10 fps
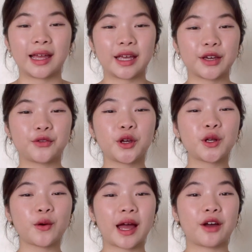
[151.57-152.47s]
If you
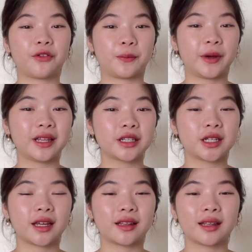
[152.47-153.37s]
don't have a
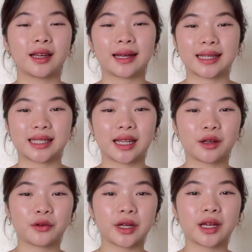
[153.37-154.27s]
pension, a
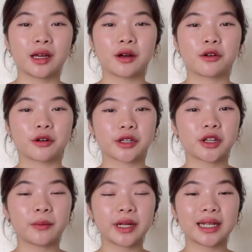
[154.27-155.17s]
salary, or
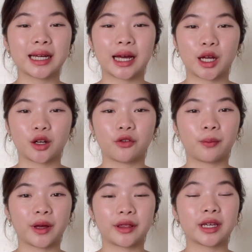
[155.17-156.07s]
some other kind of
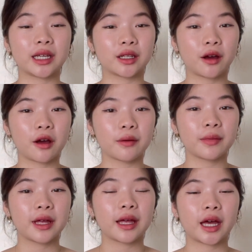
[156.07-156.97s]
monthly income,
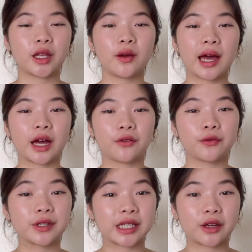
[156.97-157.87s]
and you have
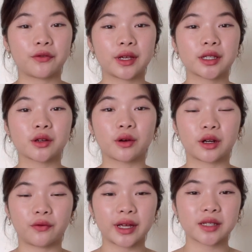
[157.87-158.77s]
savings or
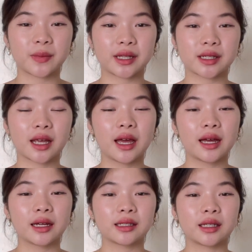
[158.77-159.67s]
investments,
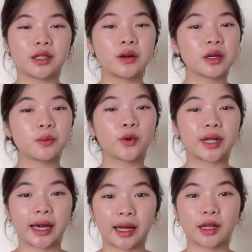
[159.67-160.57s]
then you can put
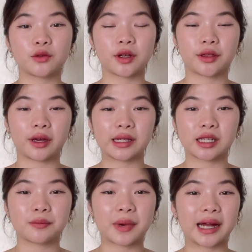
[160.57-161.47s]

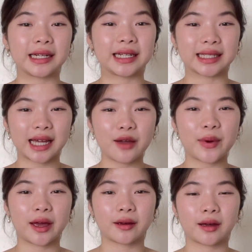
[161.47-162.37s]
800,000 baht in a Thai
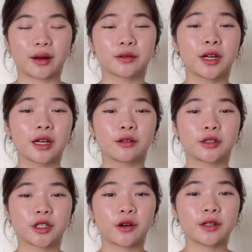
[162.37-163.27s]
bank account to
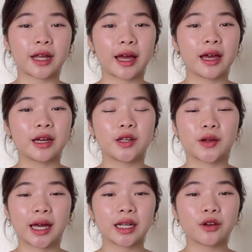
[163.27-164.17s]
show that you
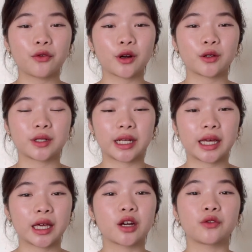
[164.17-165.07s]
can afford to take
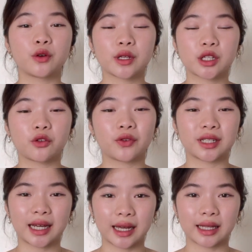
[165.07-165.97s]
care of yourself in
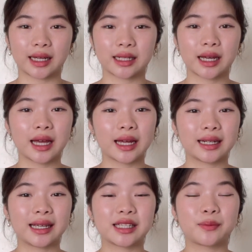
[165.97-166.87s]
Thailand.
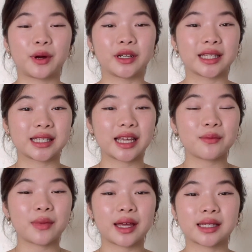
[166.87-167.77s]
That's about the
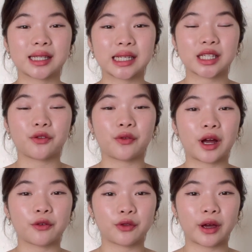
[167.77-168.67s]
same as
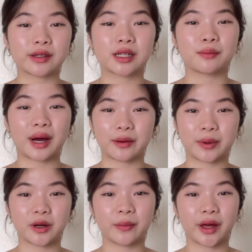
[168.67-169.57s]
65,000 baht
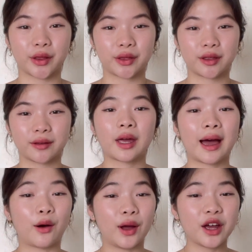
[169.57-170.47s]
per month.
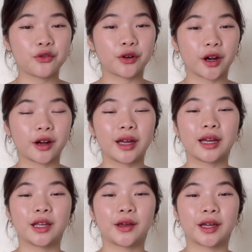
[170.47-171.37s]
However,
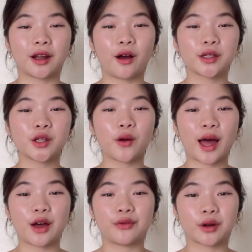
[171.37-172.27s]
you can also
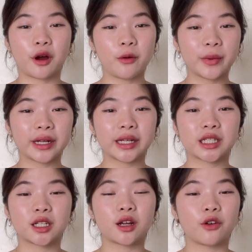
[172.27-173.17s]
have a
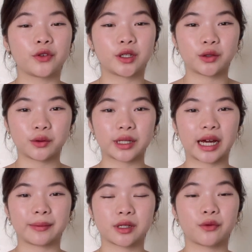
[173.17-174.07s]
combination of the two
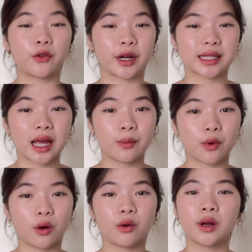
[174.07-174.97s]
types. For
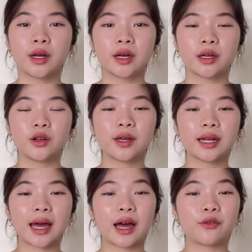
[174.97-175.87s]
example, you can
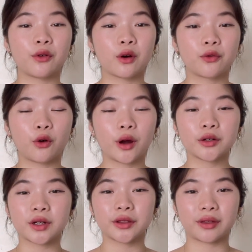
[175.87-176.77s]
have
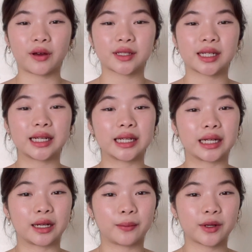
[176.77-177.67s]
400,000 in a
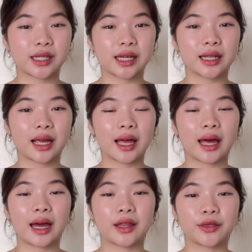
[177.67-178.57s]
deposit
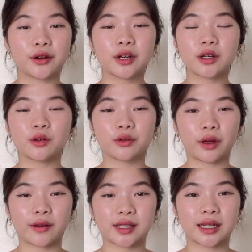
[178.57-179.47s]
and
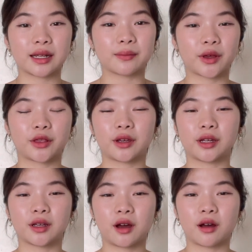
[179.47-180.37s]
32,000 in monthly
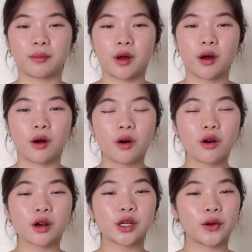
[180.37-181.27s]
income,
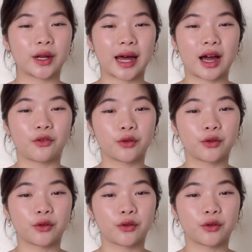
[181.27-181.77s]
or you could have